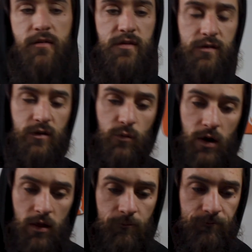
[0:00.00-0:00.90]
single
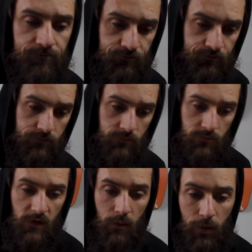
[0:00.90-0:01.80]
one of them.
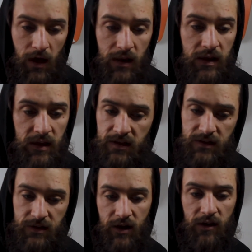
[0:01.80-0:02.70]
But,
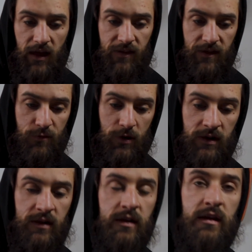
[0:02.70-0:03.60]
you know, like this
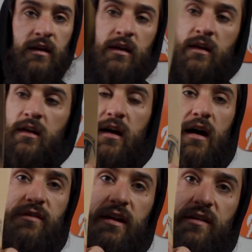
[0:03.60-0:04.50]
one,
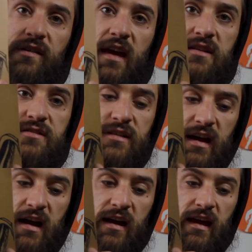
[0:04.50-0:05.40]
I've done a sketch on the
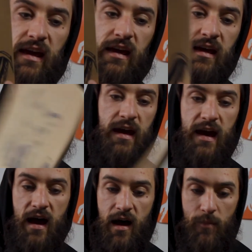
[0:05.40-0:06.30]
khaki.
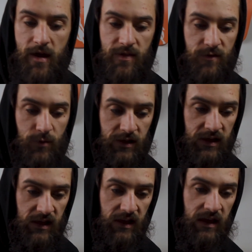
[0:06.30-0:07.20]
And this one
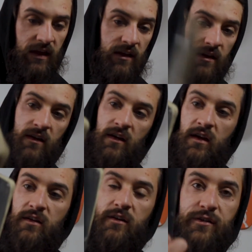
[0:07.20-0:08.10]
here,
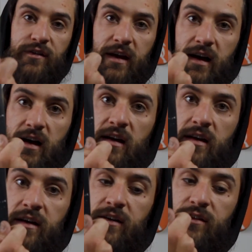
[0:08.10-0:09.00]
no sticker,
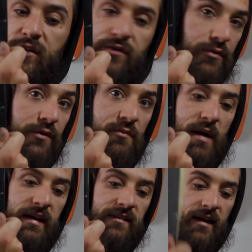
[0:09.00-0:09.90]
just threw some
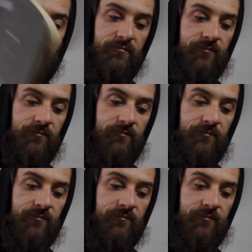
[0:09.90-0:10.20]
paint at it.